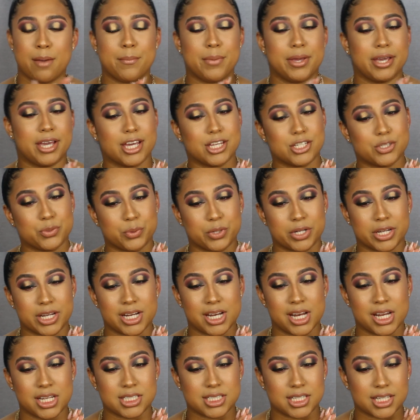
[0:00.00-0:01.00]
because we're
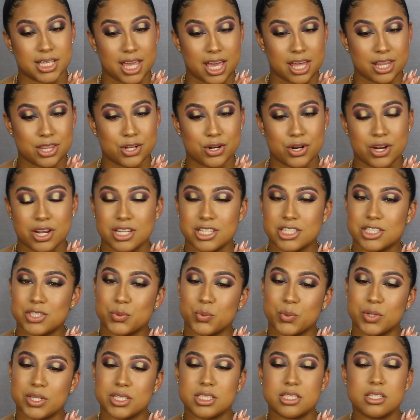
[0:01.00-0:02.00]
getting it together in
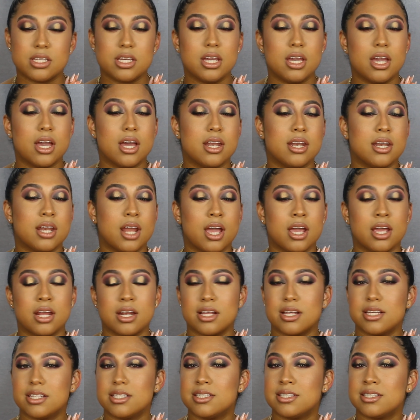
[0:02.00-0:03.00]

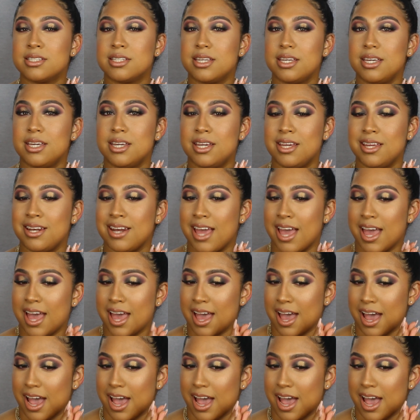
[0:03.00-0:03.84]
2019.